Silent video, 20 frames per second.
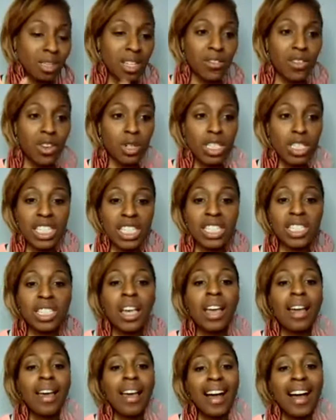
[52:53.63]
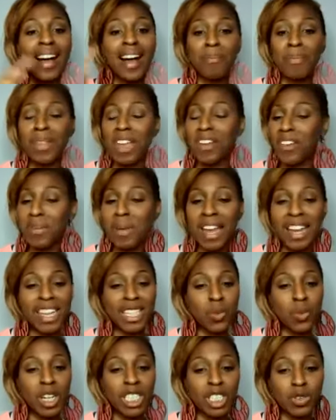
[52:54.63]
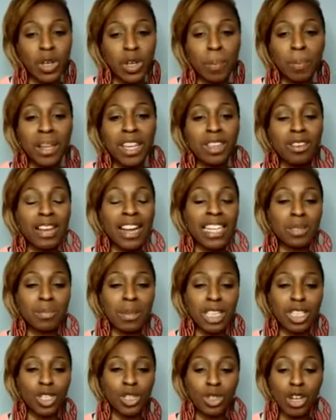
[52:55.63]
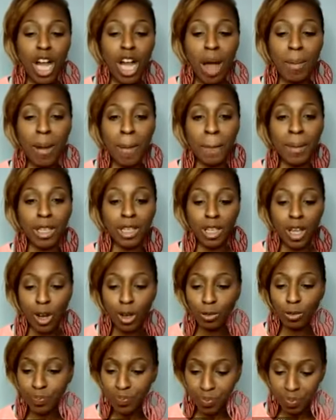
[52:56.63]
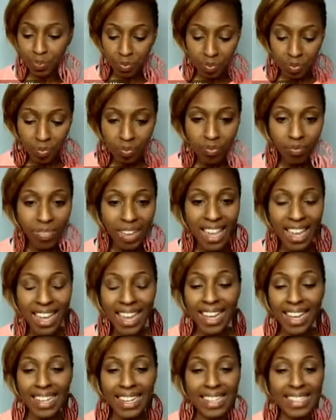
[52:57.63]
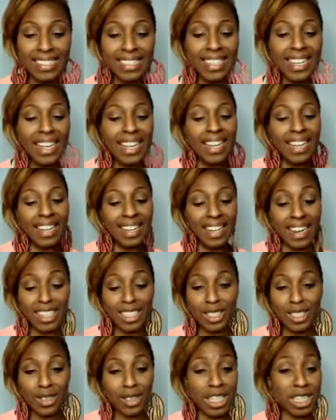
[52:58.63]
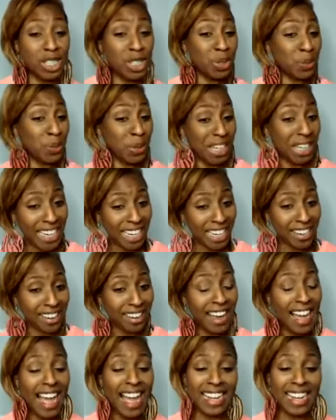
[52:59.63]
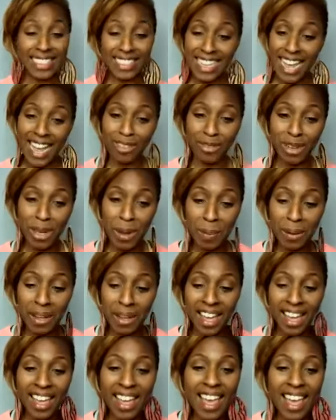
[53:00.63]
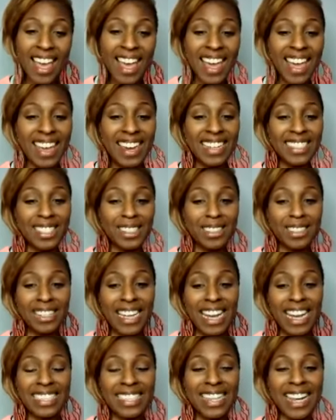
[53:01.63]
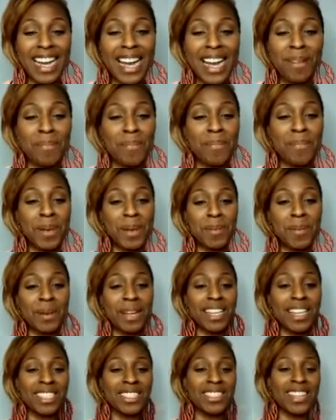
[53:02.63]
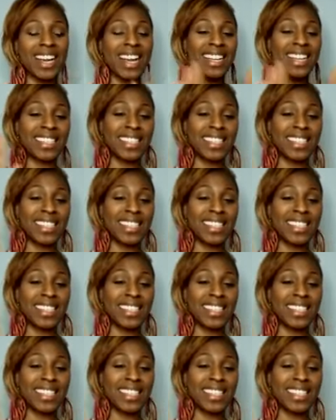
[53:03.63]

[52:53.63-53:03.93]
difficulties. Everybody that's watching the replay, you guys make sure you comment below and let us know that you were here, #replay. And until next time, be blessed, you guys.